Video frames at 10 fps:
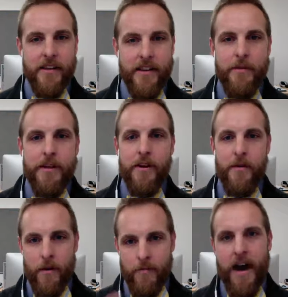we go
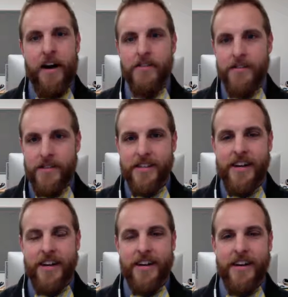around,
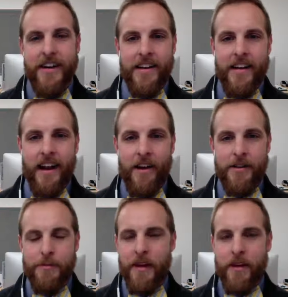and I
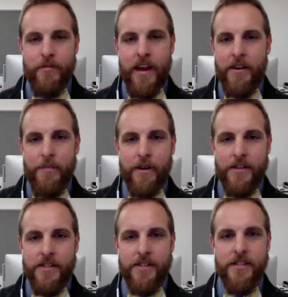always pick a random
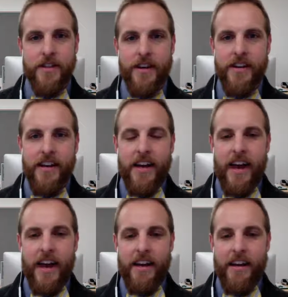person to start.
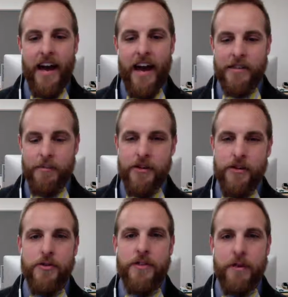And as I'm
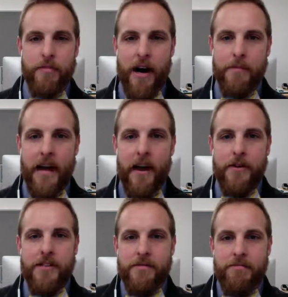introducing the prompt, I
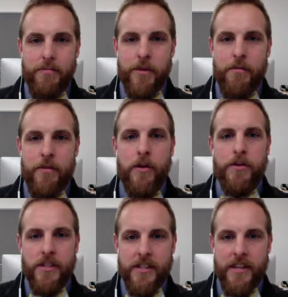always
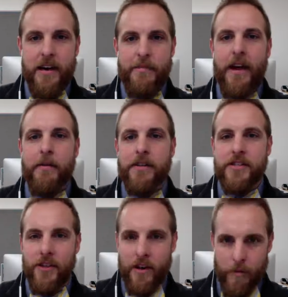notion to them that I'm going to
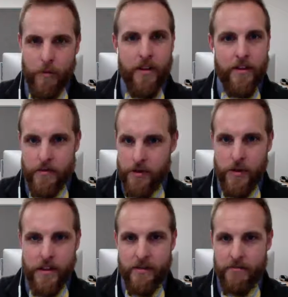start with
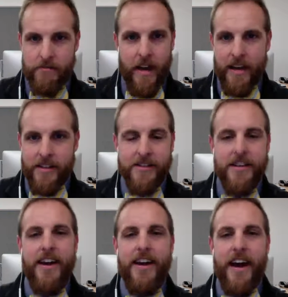student X.
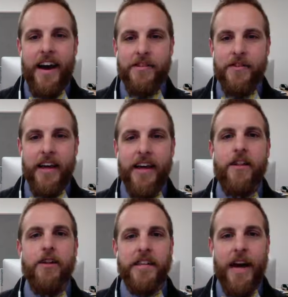And so they get a
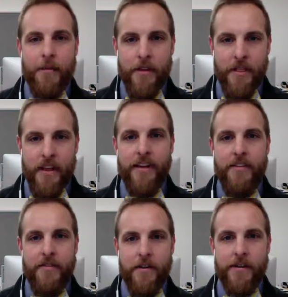little time to think
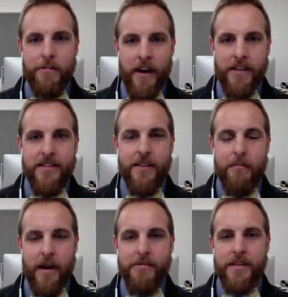of their response to the
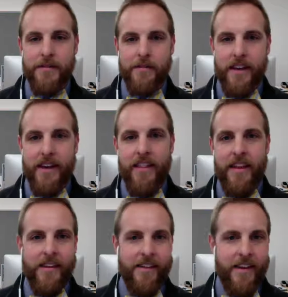prompt as I'm thinking it, and
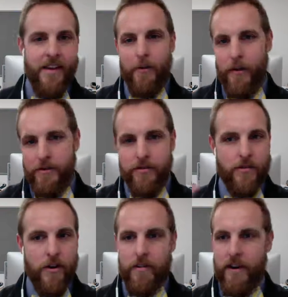then we
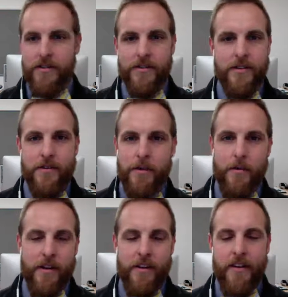just go around the circle one
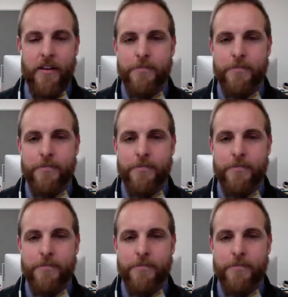way or the other.